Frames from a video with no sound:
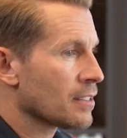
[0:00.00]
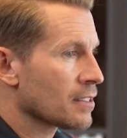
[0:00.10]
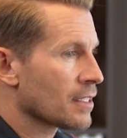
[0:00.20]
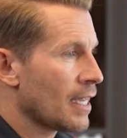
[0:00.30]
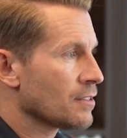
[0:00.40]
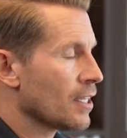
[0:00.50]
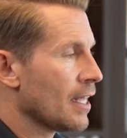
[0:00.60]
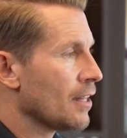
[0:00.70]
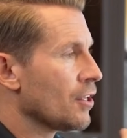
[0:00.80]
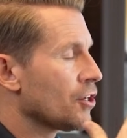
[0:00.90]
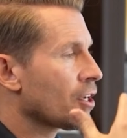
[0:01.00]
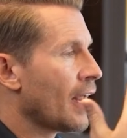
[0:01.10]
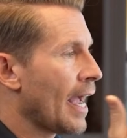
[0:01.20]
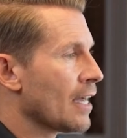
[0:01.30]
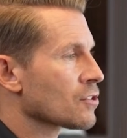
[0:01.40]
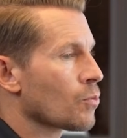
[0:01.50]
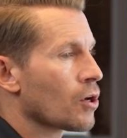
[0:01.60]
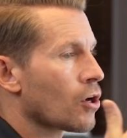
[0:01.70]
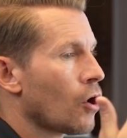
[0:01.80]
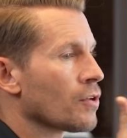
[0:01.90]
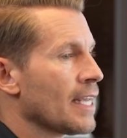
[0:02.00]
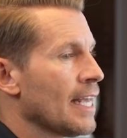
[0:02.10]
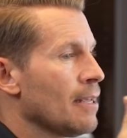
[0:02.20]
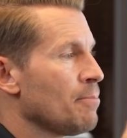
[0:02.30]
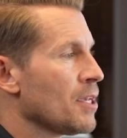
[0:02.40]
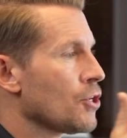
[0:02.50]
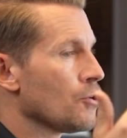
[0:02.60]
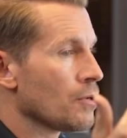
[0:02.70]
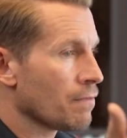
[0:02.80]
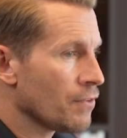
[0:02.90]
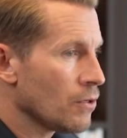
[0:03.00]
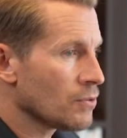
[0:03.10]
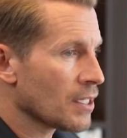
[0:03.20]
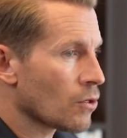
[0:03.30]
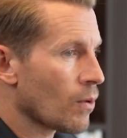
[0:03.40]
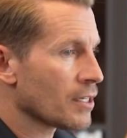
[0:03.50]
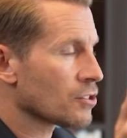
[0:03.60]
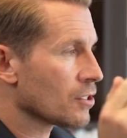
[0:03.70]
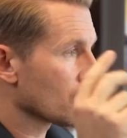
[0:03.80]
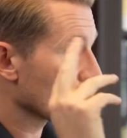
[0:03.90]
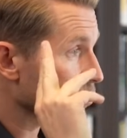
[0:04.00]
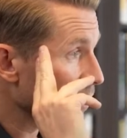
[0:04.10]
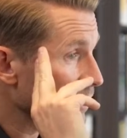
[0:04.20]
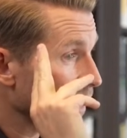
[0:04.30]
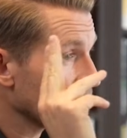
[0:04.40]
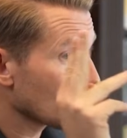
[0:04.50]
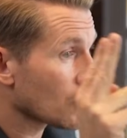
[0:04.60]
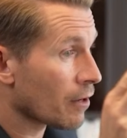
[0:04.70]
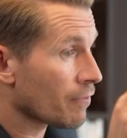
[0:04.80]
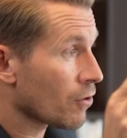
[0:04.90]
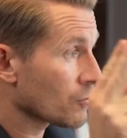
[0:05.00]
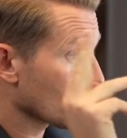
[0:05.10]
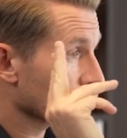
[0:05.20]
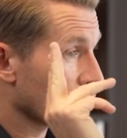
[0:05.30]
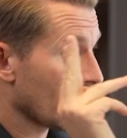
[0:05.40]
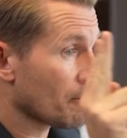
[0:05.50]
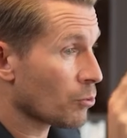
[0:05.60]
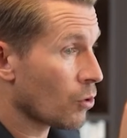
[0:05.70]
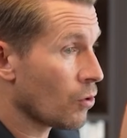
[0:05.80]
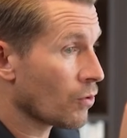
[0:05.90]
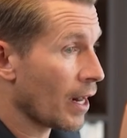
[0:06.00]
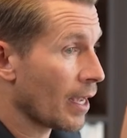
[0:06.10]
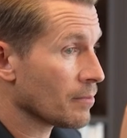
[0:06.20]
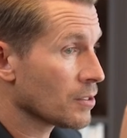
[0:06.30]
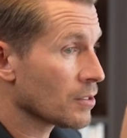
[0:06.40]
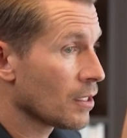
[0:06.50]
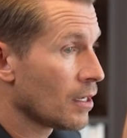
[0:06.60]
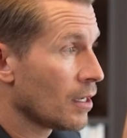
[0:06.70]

discuss it, and then you're going to ask what are called NEPQ diffusing questions, which we teach in our virtual training programs.